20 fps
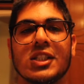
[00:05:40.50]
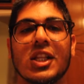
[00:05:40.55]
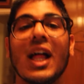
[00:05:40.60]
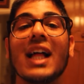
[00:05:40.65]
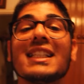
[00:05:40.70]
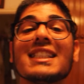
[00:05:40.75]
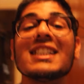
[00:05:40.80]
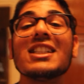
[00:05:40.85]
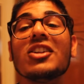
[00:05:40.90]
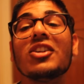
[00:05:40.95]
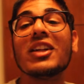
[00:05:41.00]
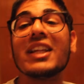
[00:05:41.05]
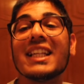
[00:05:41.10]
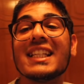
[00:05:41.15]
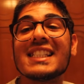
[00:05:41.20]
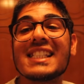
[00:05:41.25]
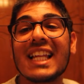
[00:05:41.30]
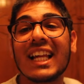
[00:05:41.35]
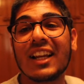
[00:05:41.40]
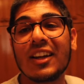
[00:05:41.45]
So that's a little
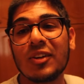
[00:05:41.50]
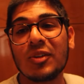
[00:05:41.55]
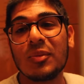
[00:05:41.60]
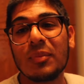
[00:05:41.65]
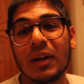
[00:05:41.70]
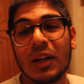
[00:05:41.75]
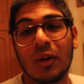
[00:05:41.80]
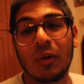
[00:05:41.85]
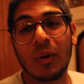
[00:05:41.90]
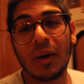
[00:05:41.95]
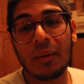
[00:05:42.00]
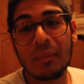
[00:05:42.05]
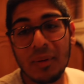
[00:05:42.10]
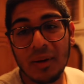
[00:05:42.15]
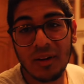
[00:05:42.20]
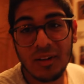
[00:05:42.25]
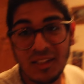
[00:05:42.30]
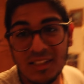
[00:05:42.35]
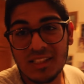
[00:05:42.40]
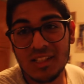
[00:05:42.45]
insight on who my
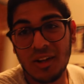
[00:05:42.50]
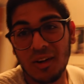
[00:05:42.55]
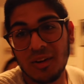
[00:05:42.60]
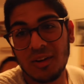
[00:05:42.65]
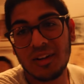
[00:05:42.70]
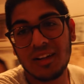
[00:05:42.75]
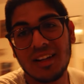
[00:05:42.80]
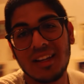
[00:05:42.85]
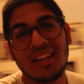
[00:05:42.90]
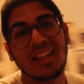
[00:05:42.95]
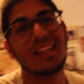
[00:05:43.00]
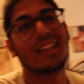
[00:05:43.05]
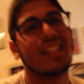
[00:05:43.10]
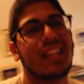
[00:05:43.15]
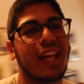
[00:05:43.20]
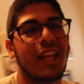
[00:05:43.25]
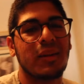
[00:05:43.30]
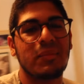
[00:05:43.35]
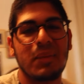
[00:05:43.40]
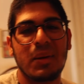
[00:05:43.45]
grandparents are
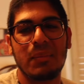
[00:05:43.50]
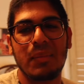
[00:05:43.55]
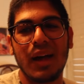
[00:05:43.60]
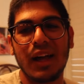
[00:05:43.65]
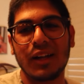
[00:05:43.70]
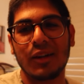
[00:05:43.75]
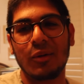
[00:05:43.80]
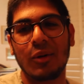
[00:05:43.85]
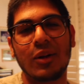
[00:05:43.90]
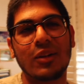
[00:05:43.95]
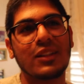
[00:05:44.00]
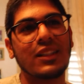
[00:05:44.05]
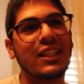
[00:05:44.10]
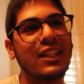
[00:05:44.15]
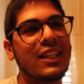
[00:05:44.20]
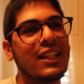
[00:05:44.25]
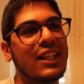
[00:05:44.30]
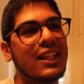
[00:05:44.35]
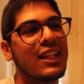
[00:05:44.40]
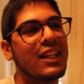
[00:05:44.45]
and kind of my background
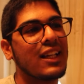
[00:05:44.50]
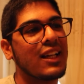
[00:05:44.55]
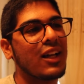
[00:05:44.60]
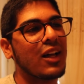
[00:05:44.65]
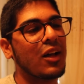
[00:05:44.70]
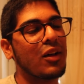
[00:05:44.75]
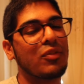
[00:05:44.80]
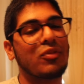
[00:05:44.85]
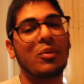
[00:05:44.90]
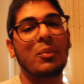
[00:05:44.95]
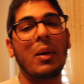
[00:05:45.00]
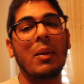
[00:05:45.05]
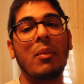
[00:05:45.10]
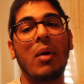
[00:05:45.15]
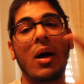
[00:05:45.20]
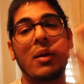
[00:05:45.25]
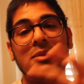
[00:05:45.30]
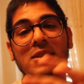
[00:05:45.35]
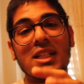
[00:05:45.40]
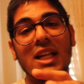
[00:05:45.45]
from my
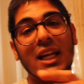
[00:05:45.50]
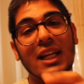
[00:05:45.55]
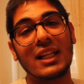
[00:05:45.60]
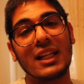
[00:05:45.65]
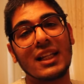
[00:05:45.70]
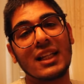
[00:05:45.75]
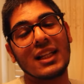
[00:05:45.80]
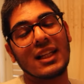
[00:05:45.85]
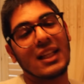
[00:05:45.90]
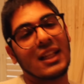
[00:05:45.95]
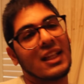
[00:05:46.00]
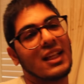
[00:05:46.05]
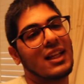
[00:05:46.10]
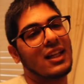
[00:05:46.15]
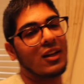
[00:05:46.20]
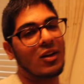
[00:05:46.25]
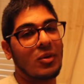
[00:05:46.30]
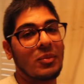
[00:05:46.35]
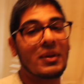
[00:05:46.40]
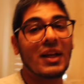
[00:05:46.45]
mom's side.
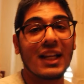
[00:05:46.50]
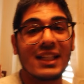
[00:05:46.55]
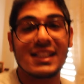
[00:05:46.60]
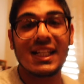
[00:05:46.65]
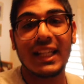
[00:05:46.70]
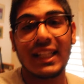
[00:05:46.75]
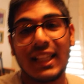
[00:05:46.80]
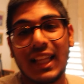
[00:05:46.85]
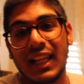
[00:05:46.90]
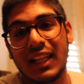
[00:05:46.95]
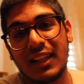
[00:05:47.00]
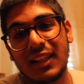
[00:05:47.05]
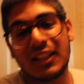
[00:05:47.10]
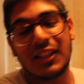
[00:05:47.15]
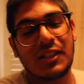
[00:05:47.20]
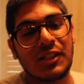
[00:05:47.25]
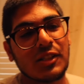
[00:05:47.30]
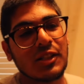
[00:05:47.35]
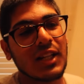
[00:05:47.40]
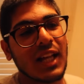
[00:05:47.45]
I hope you guys like that.
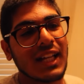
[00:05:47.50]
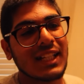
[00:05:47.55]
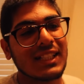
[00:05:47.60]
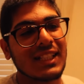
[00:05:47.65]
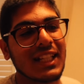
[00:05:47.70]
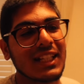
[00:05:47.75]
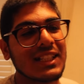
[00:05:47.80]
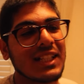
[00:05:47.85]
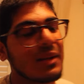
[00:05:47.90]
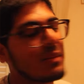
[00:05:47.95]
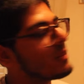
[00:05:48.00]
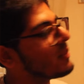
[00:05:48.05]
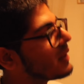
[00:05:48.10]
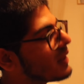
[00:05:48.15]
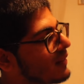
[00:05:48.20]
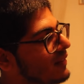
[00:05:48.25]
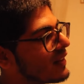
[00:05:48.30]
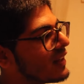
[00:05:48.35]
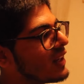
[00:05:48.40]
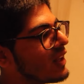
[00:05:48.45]
I'll see you guys next time I
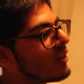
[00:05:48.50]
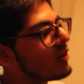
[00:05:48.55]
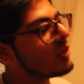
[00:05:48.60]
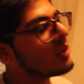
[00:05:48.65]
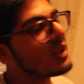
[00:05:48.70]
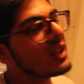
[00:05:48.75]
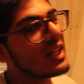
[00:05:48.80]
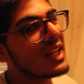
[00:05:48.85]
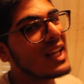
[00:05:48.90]
make a video.